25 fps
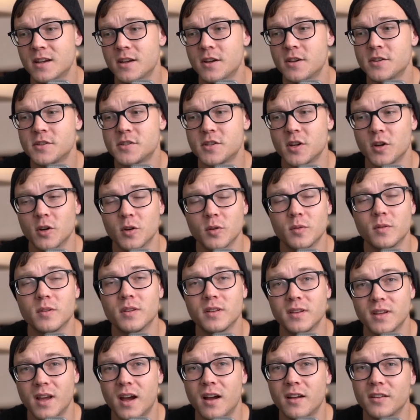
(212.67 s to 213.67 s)
So
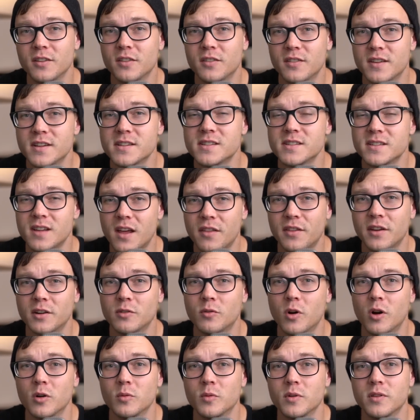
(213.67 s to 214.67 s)
yeah, there's nothing
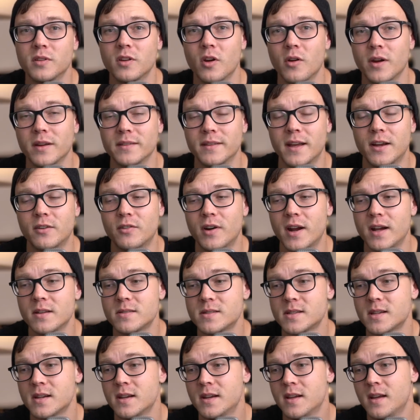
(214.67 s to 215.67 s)
wrong with going that
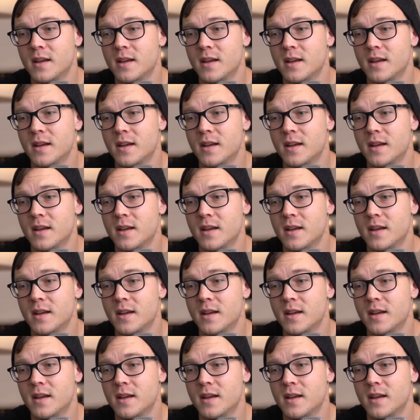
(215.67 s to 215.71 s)
route.